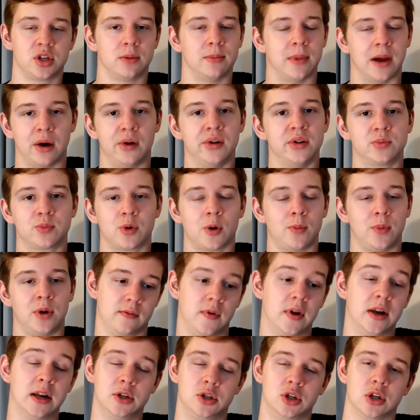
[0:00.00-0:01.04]
amount is probably
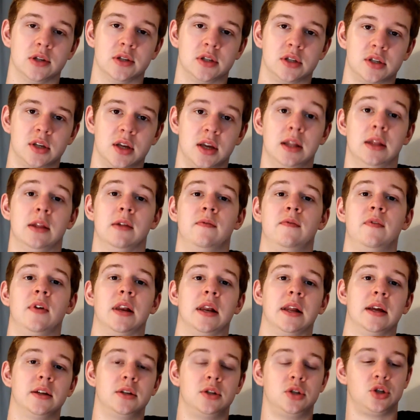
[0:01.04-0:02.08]
villagers in the
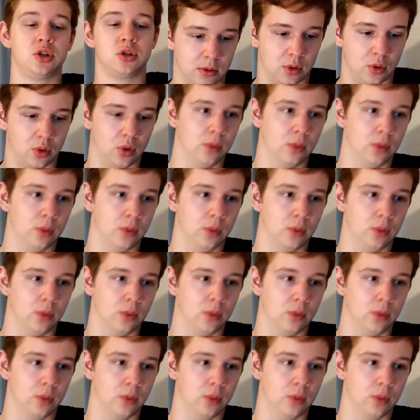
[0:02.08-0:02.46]
village, or